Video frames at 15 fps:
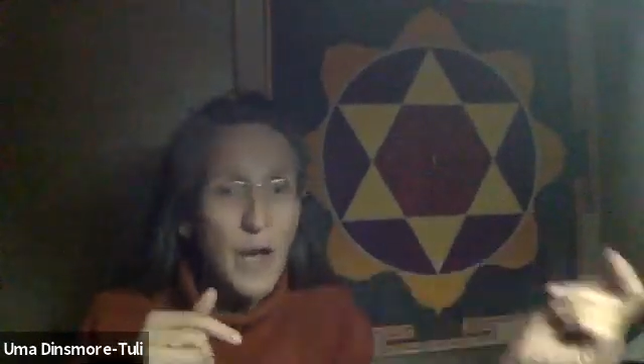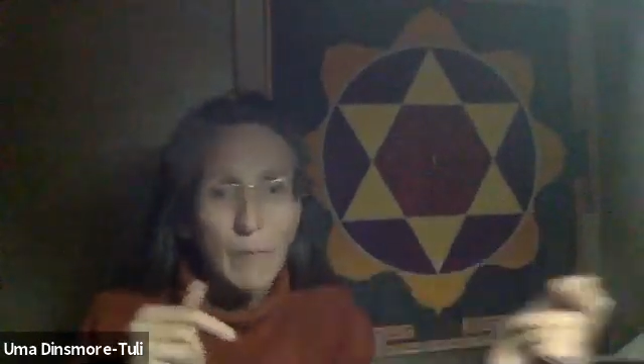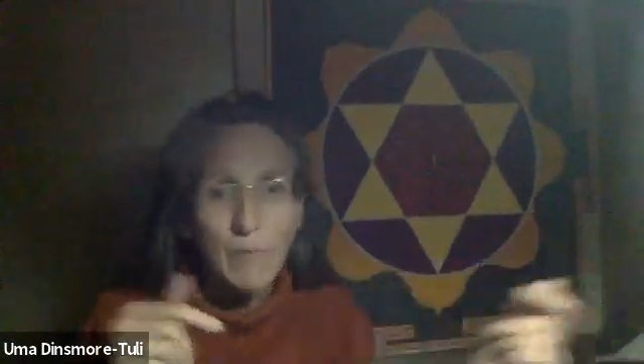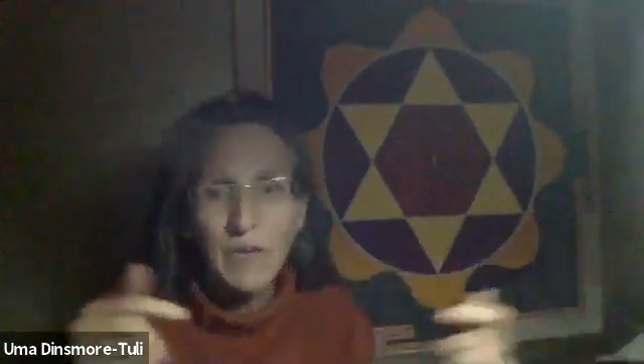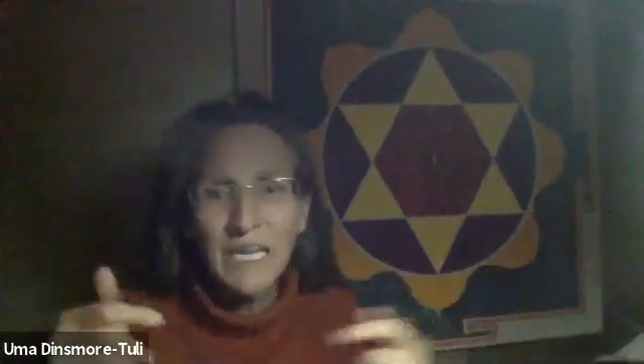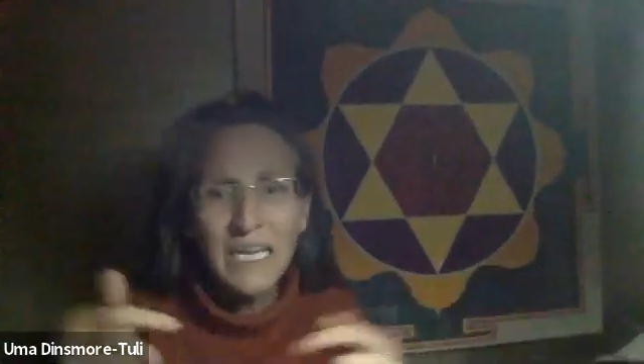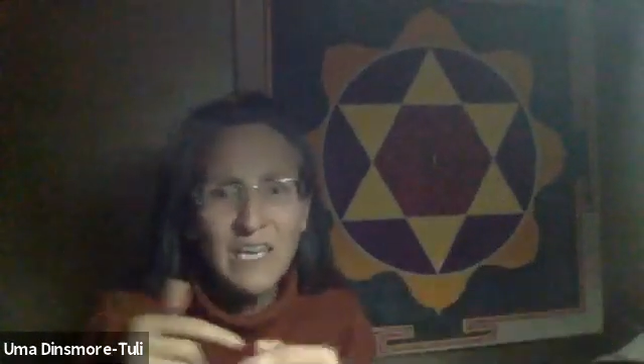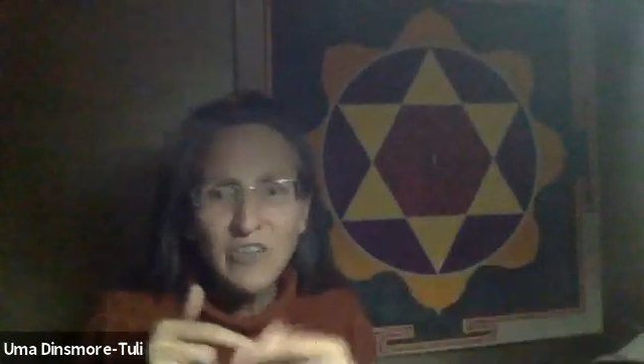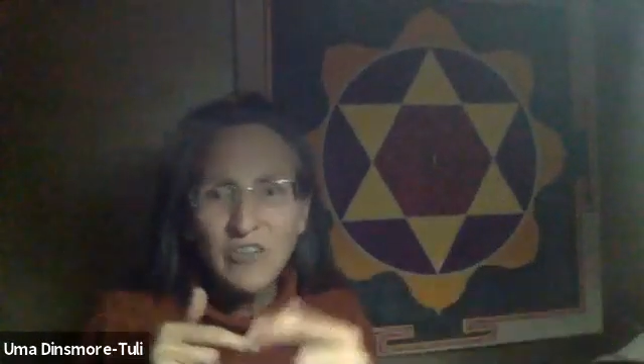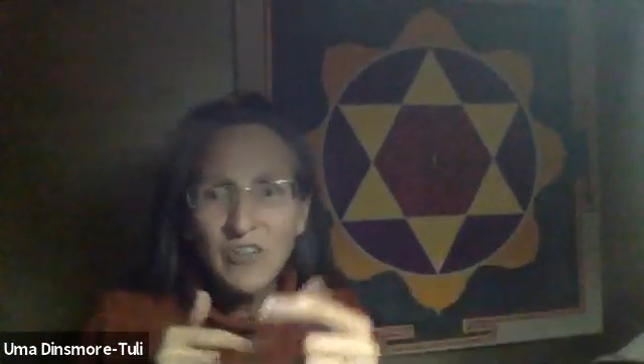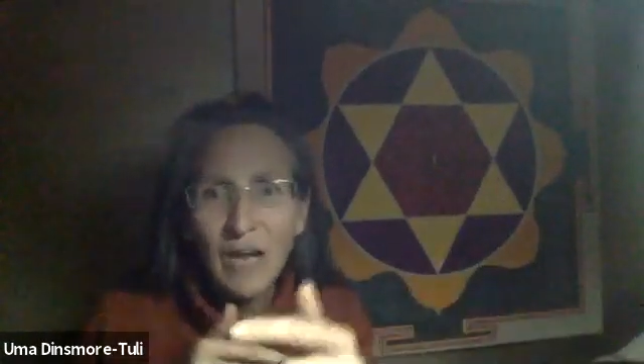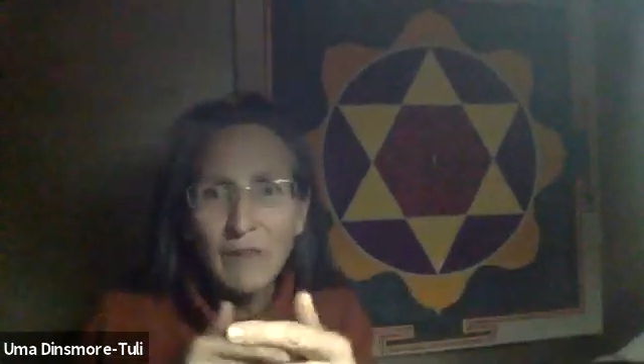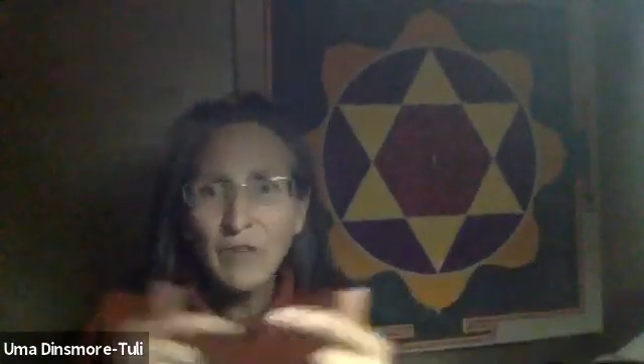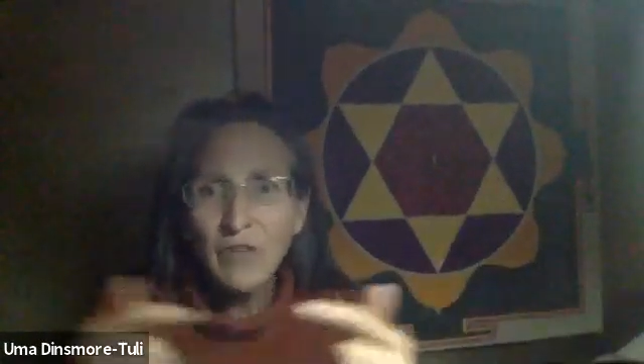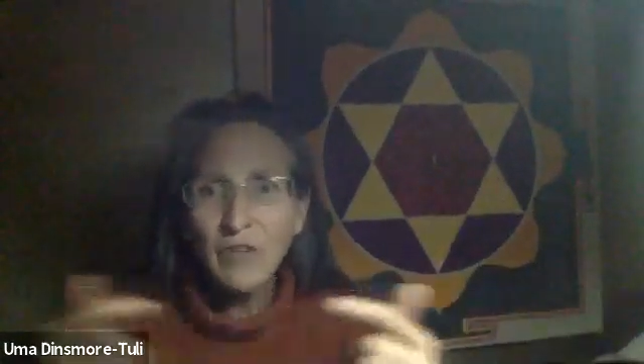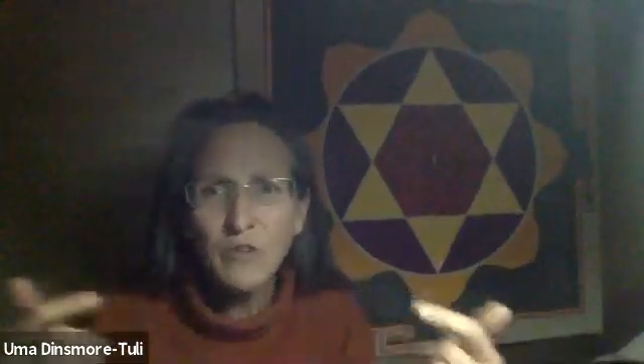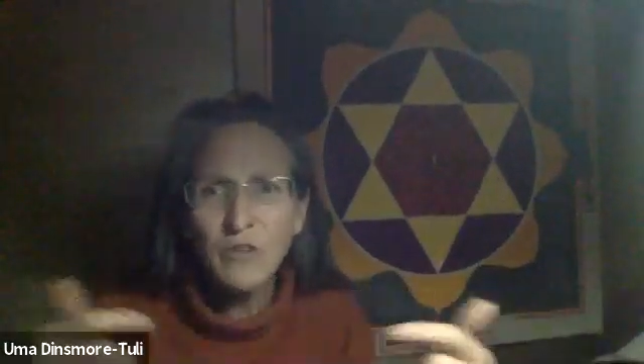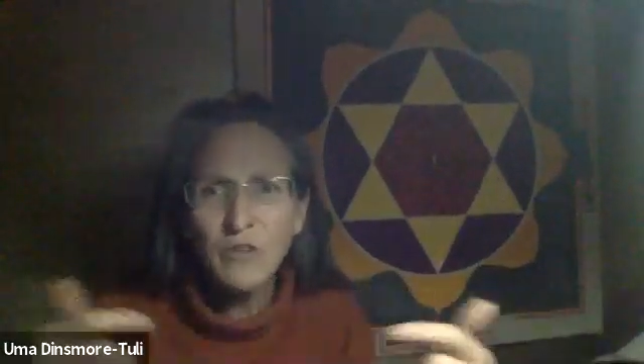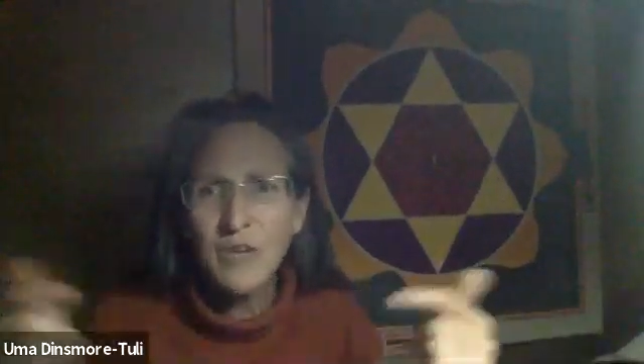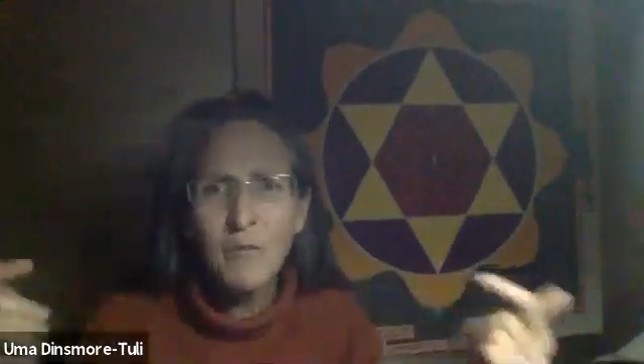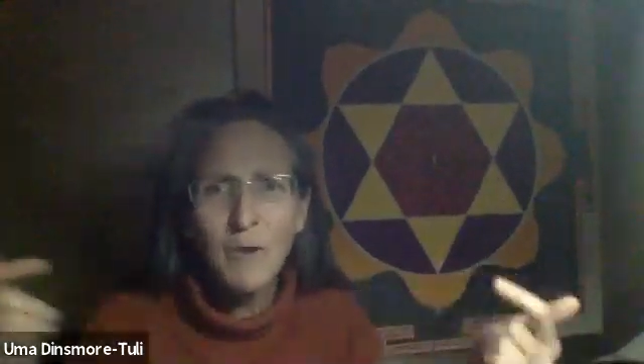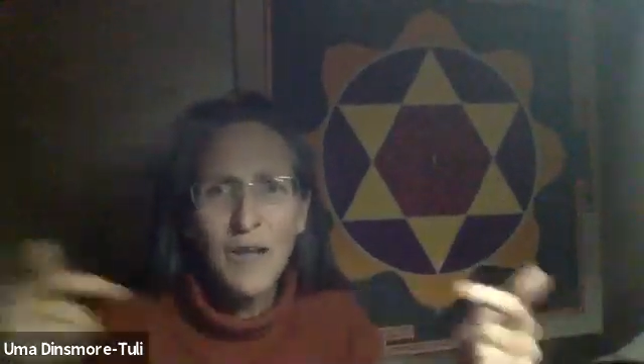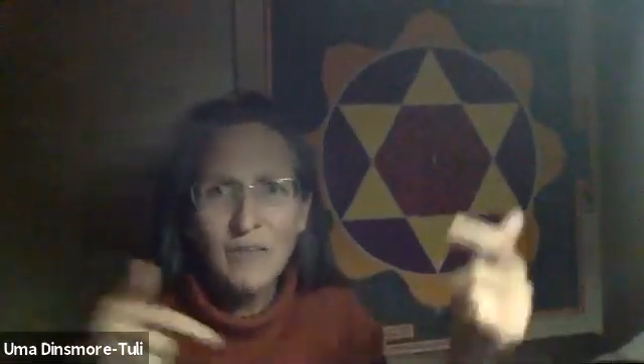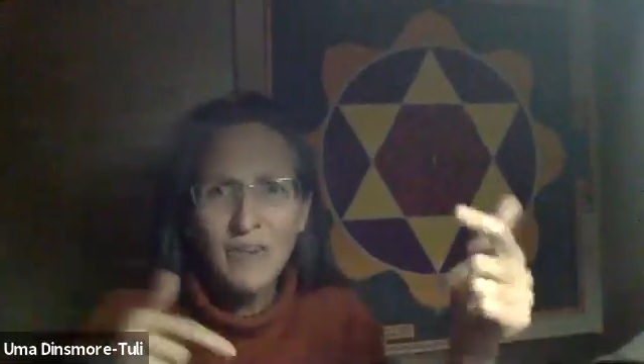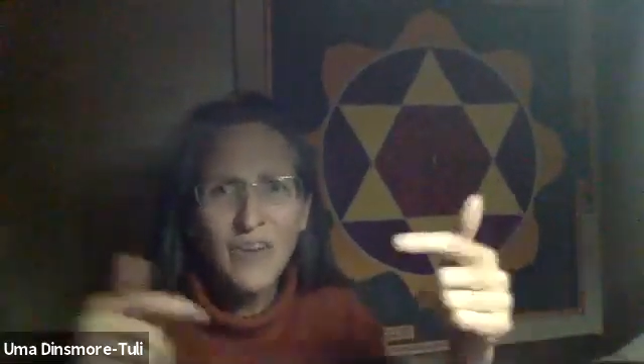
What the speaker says: And we each have a unique way of